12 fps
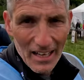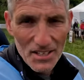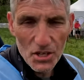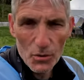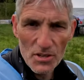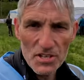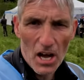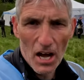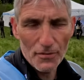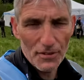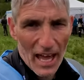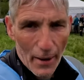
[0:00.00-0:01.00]
So there's
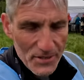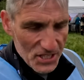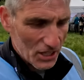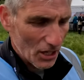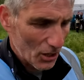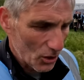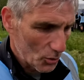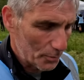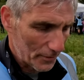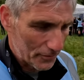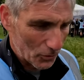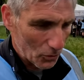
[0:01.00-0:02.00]
half an hour to go
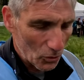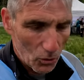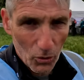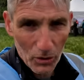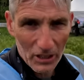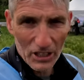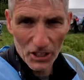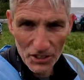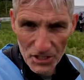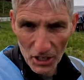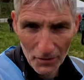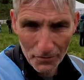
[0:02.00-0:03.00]
before
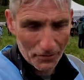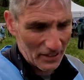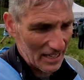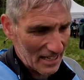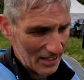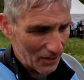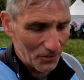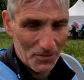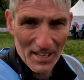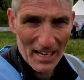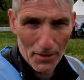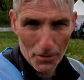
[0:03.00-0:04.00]
cut-off here on
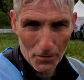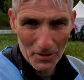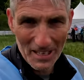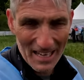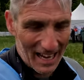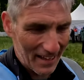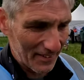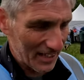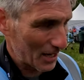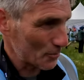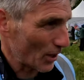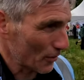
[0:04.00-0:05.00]
day 3 at the
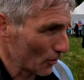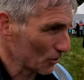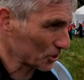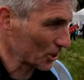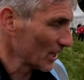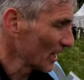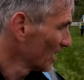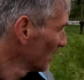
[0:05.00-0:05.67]
Cape Wrath Ultra.